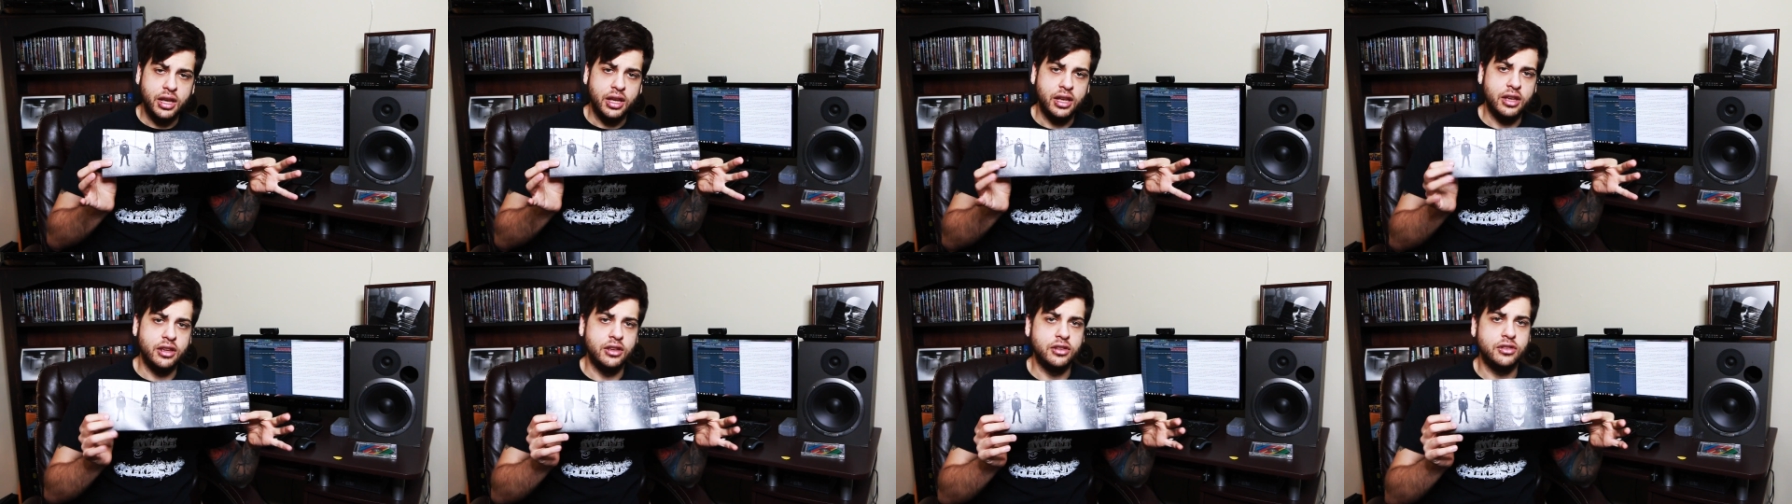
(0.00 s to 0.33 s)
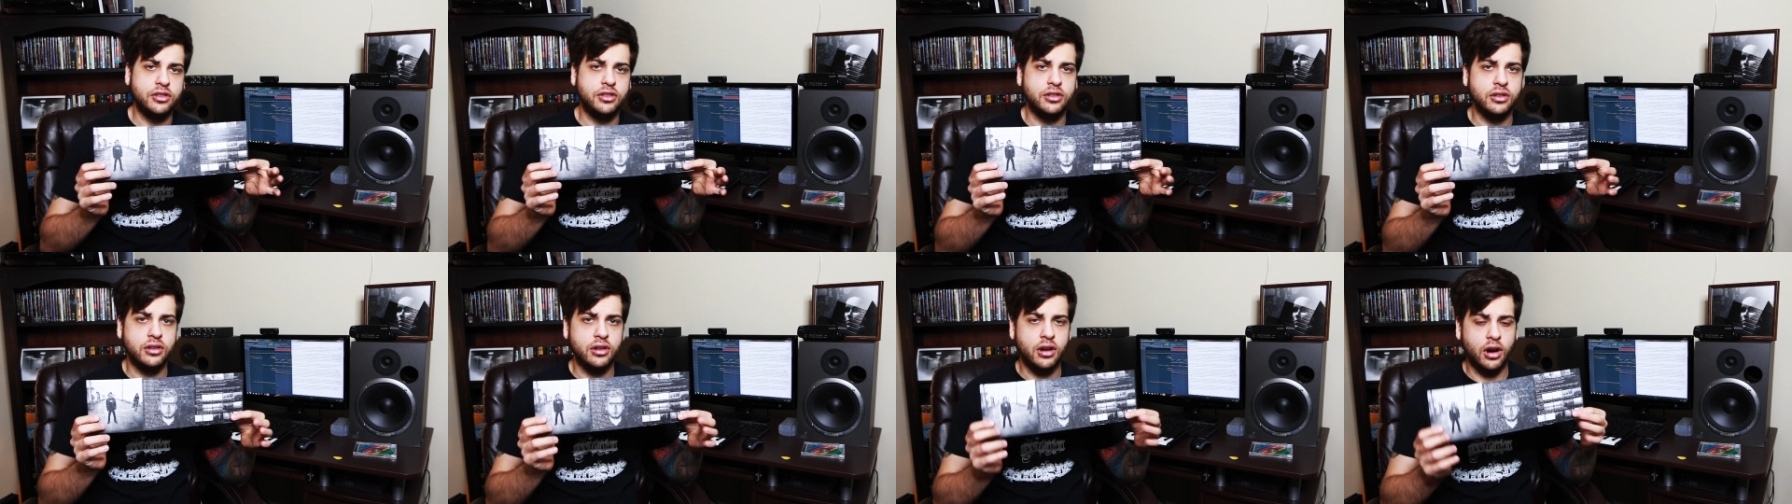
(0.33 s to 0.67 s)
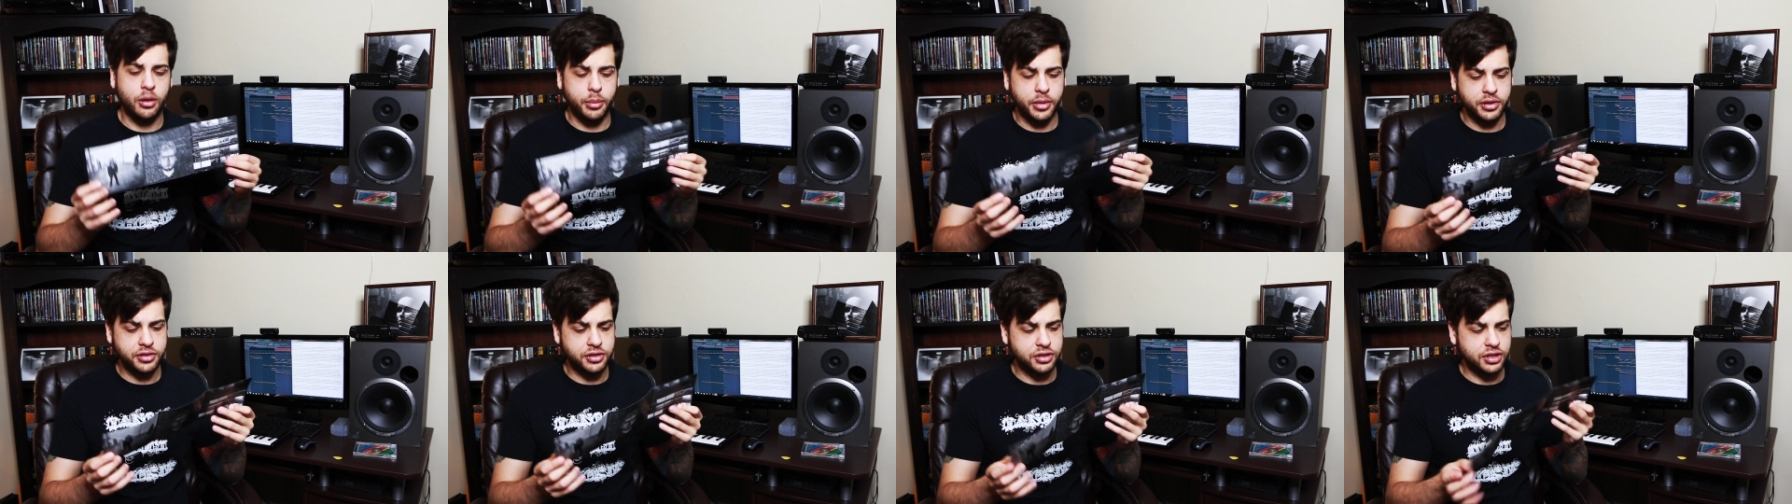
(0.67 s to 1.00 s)
is
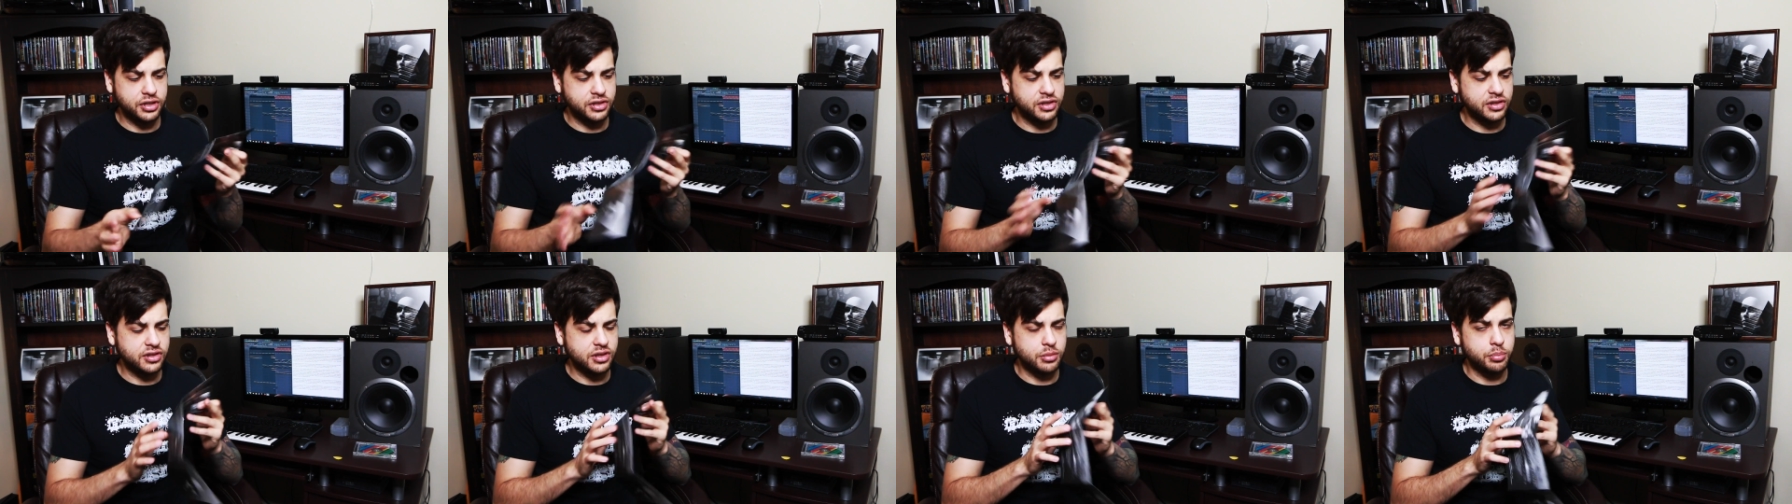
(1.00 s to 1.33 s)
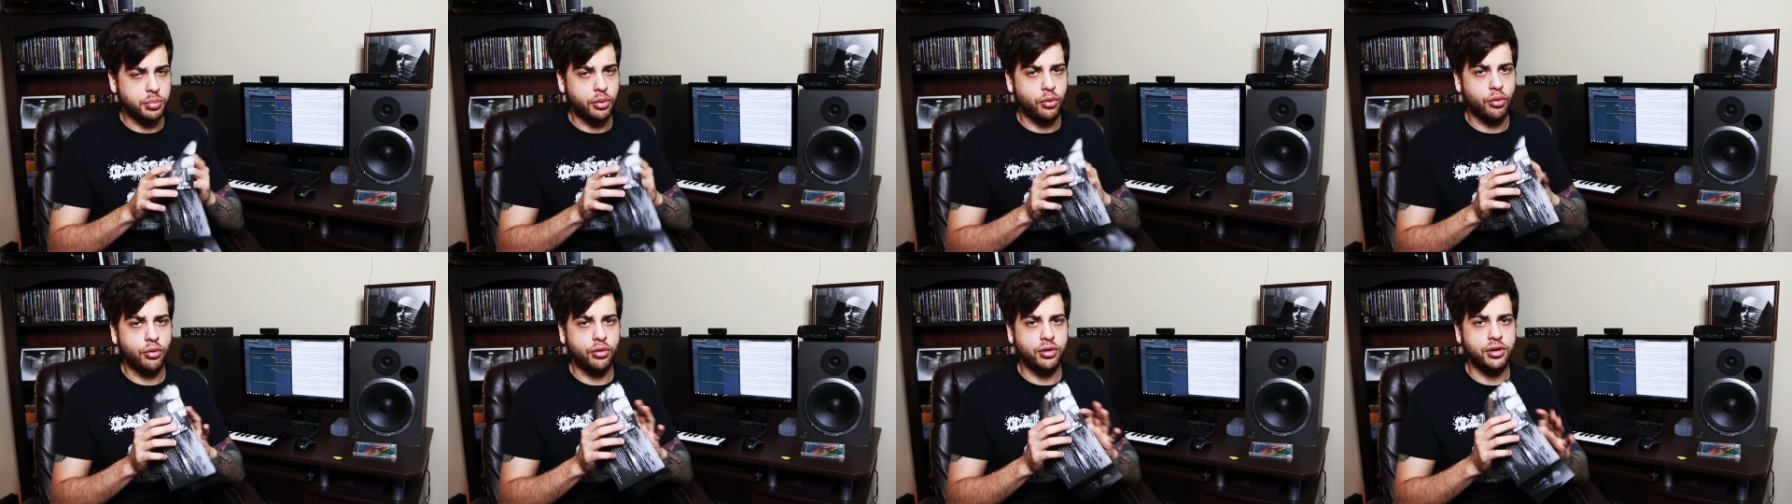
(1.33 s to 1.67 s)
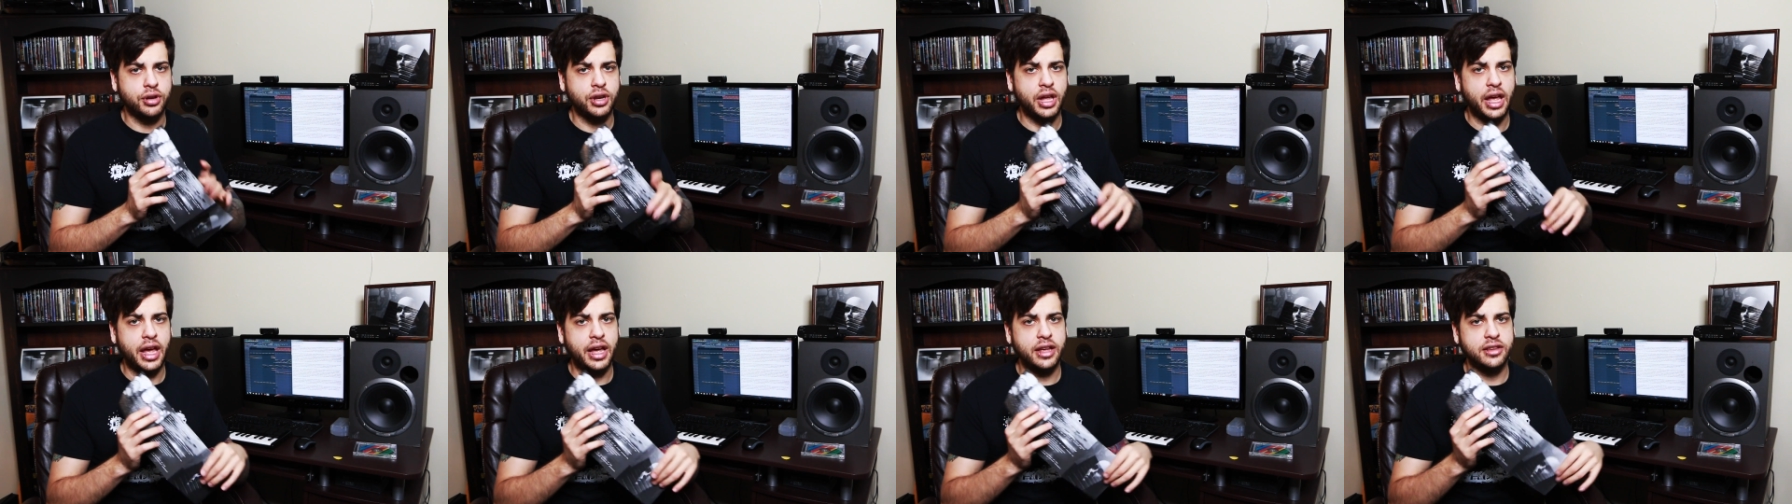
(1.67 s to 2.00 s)
almost just as
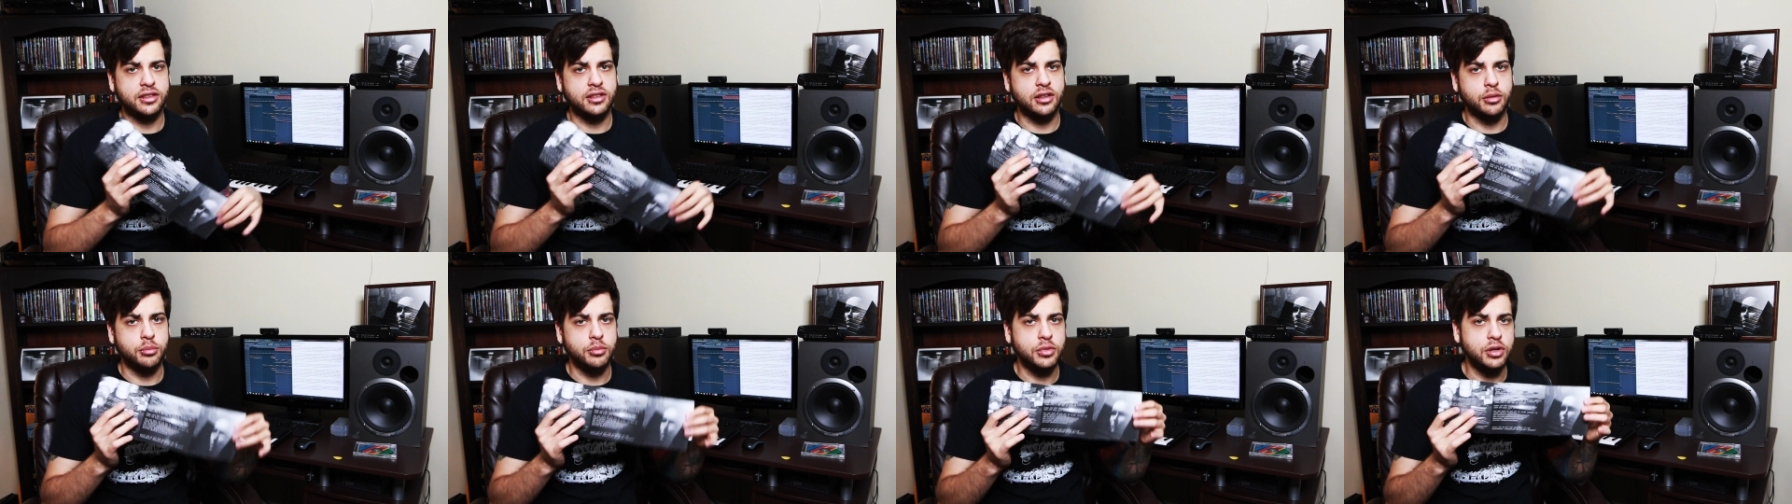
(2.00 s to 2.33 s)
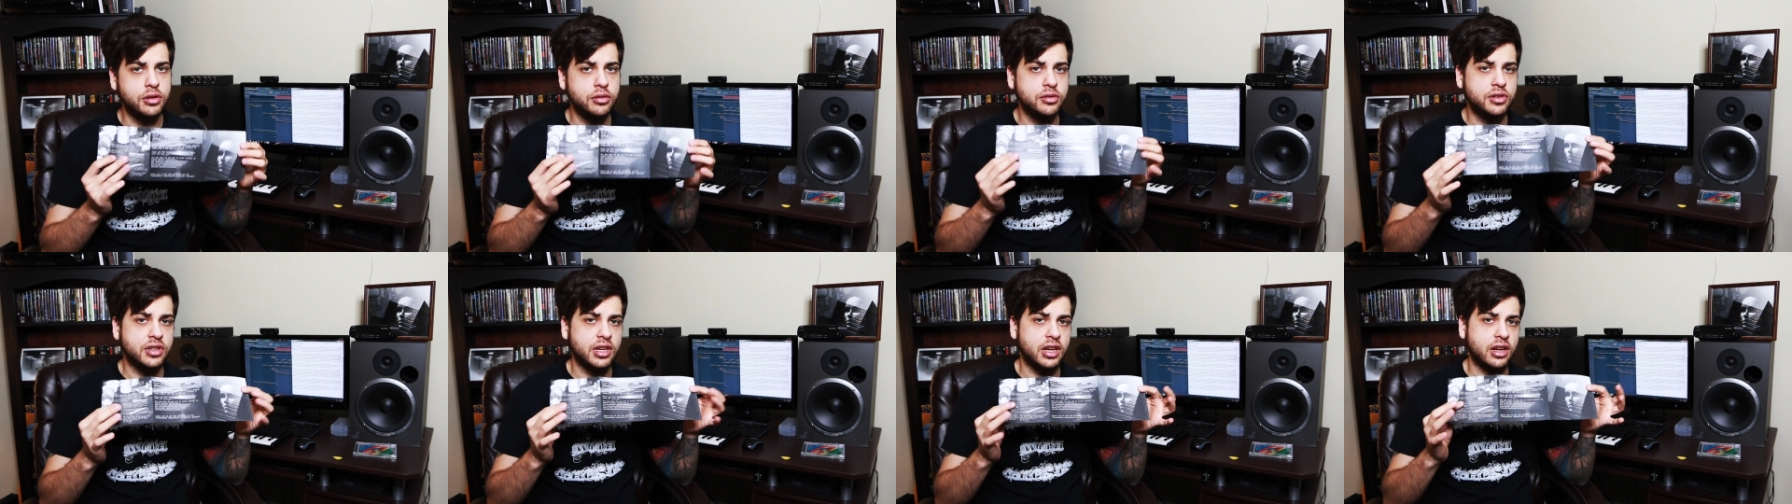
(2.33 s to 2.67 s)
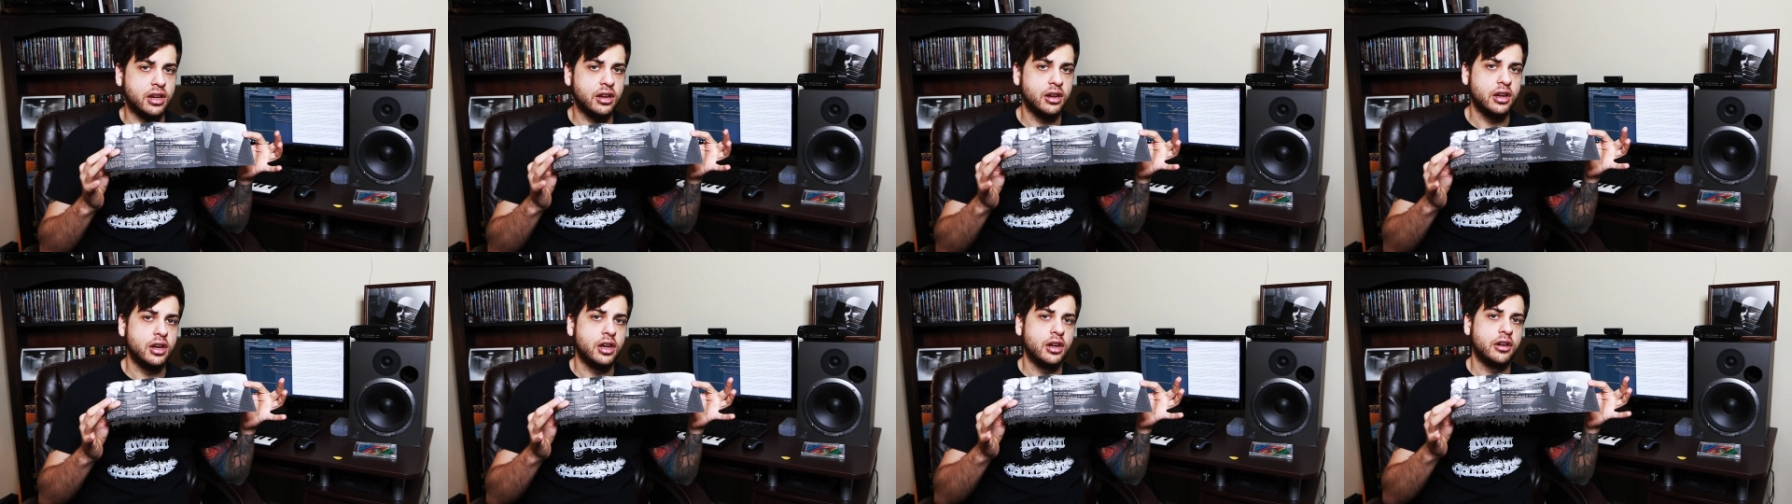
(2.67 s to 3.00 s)
important as the
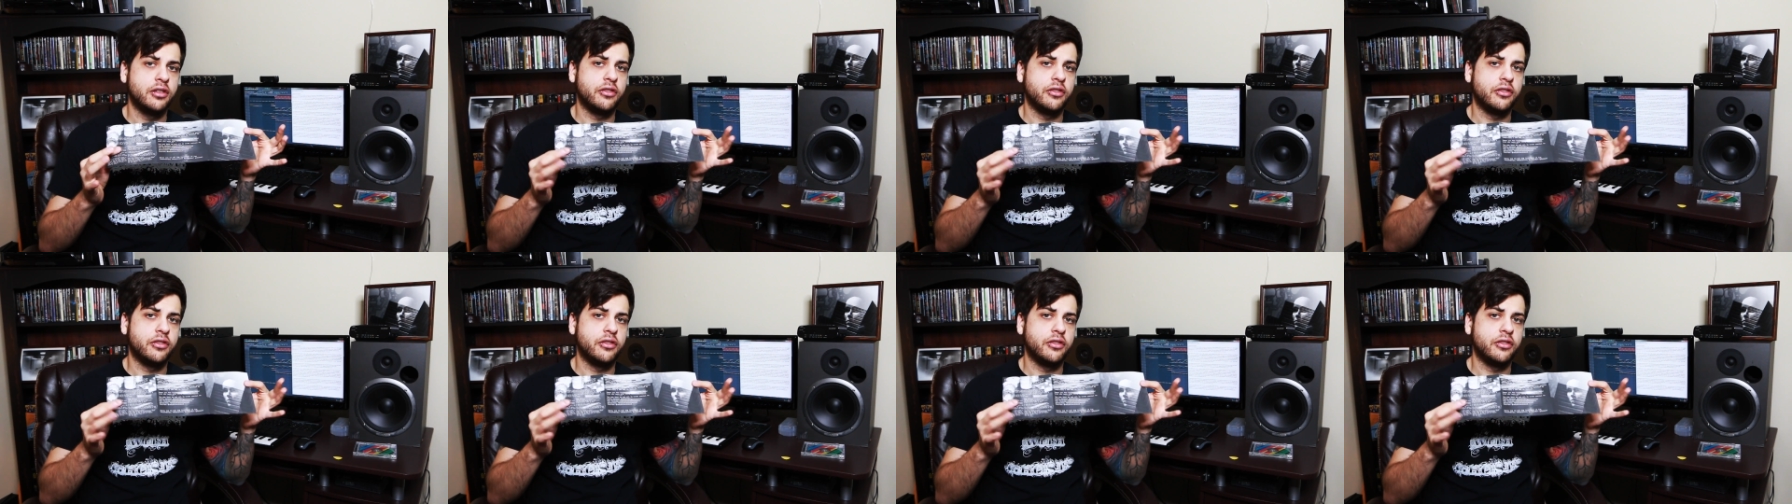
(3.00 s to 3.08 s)
music